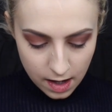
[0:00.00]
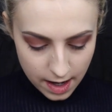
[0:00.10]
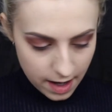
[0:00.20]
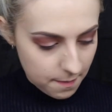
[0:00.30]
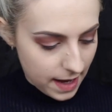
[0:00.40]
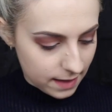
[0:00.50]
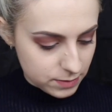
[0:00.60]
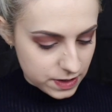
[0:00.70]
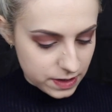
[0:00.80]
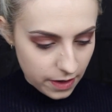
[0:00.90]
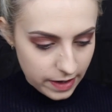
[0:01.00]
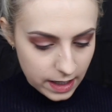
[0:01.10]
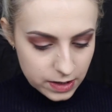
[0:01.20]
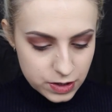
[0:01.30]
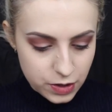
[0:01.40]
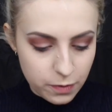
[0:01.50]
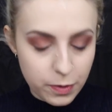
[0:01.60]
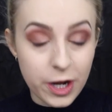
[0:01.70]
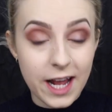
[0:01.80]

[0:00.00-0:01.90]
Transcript: And I'm just going to put